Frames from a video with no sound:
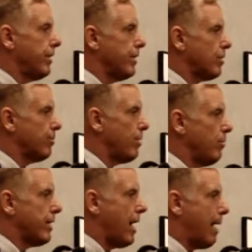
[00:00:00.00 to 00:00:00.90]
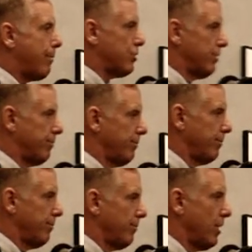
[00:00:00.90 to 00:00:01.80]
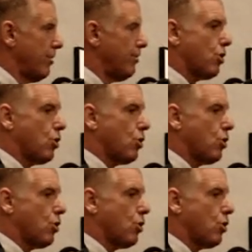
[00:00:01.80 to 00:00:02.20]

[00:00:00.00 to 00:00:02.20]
is the public option. The